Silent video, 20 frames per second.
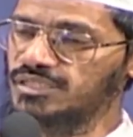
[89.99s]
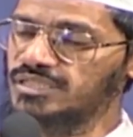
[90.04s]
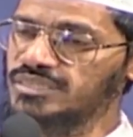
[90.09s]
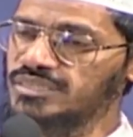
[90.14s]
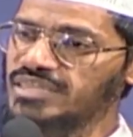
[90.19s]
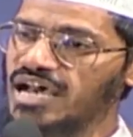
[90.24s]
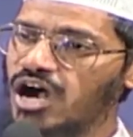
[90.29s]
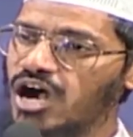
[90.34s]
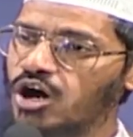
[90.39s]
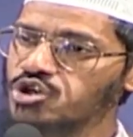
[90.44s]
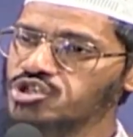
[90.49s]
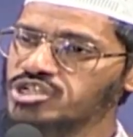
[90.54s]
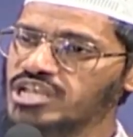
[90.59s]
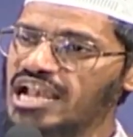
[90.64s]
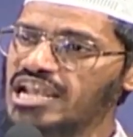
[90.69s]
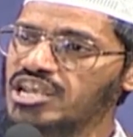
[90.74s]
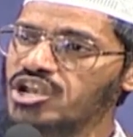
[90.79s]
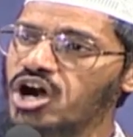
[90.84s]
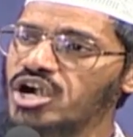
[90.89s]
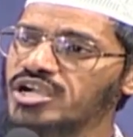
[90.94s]
Thou
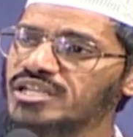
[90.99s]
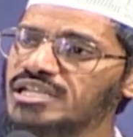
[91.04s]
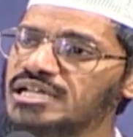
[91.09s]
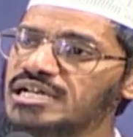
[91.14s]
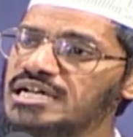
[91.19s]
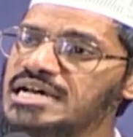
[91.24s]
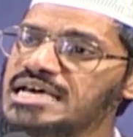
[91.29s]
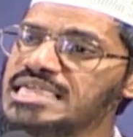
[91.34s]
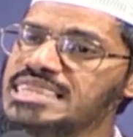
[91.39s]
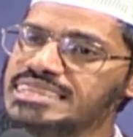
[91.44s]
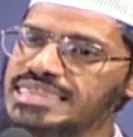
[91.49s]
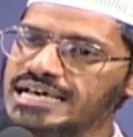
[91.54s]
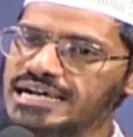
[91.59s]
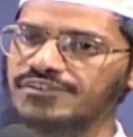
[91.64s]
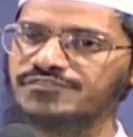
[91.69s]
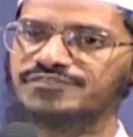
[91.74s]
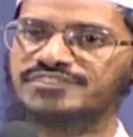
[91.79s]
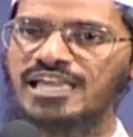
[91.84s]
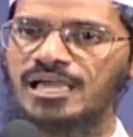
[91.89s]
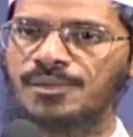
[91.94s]
shalt not
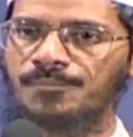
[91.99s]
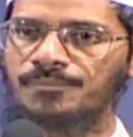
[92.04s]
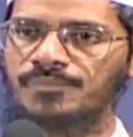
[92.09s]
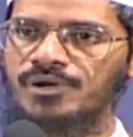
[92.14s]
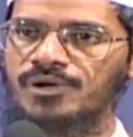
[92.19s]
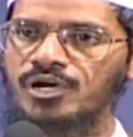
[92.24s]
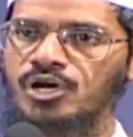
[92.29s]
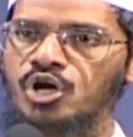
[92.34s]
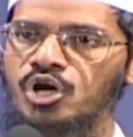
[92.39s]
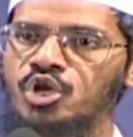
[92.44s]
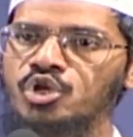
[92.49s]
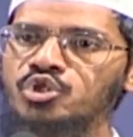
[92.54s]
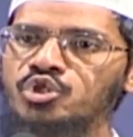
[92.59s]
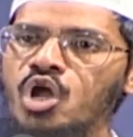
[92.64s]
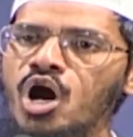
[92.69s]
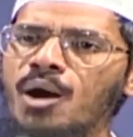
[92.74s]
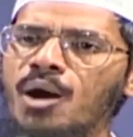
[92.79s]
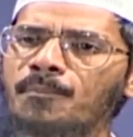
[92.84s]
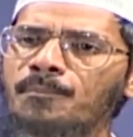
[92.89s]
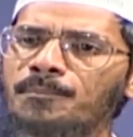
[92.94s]
serve them,
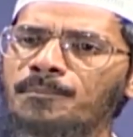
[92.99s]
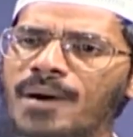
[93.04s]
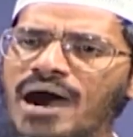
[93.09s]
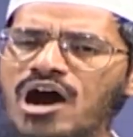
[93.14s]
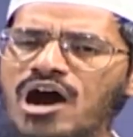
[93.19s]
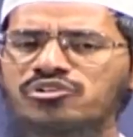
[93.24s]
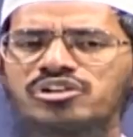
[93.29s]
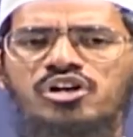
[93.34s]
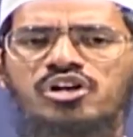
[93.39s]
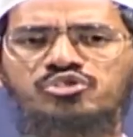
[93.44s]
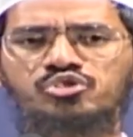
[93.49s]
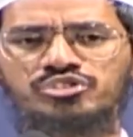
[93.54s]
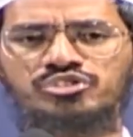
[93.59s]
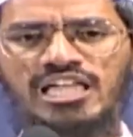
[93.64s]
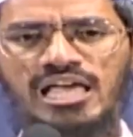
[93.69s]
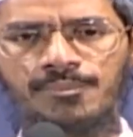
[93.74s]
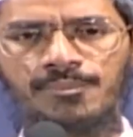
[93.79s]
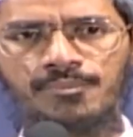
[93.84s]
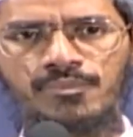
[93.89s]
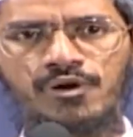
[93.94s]
nor bow down to
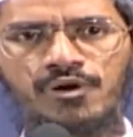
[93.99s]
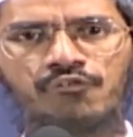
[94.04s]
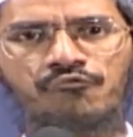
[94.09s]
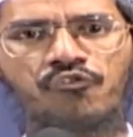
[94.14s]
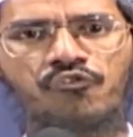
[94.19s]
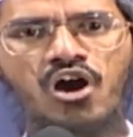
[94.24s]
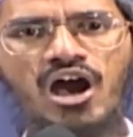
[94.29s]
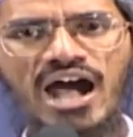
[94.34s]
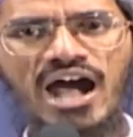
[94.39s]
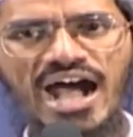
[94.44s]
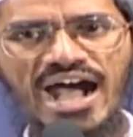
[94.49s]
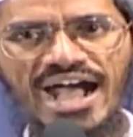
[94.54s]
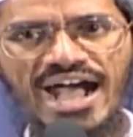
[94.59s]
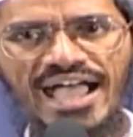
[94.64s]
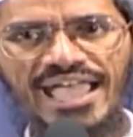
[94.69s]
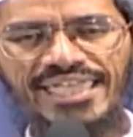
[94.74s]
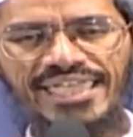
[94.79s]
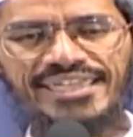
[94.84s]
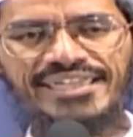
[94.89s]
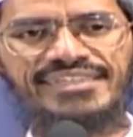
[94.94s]
them, for
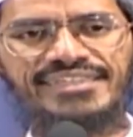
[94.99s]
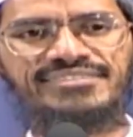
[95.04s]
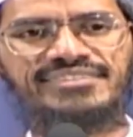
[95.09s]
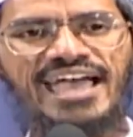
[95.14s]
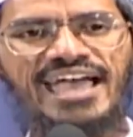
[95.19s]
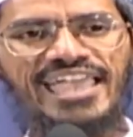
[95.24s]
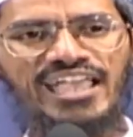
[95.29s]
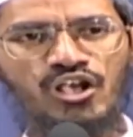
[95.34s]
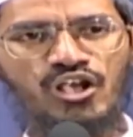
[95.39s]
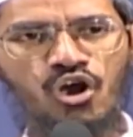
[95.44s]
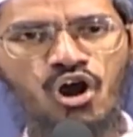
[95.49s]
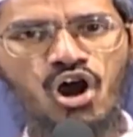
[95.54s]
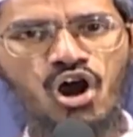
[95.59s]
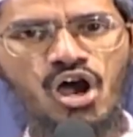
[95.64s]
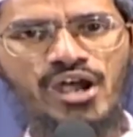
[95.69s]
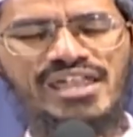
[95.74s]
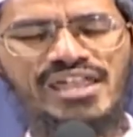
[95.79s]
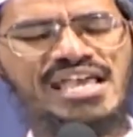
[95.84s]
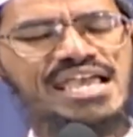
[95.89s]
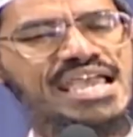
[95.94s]
I, thy
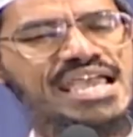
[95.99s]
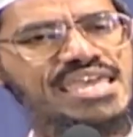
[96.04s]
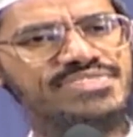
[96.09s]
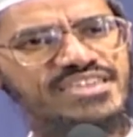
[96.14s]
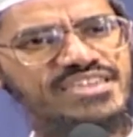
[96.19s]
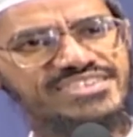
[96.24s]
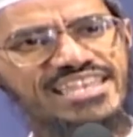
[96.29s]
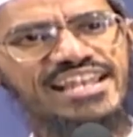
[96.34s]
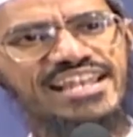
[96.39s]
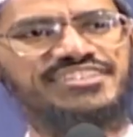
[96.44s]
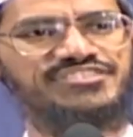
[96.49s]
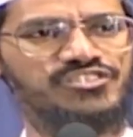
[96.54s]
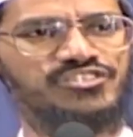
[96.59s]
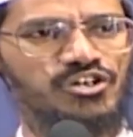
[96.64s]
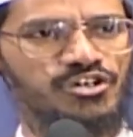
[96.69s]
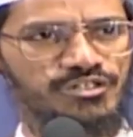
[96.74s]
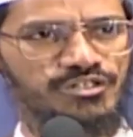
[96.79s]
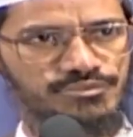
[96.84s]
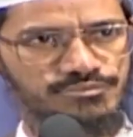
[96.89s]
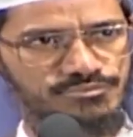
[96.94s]
God, is a jealous
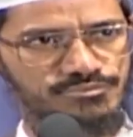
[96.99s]
God.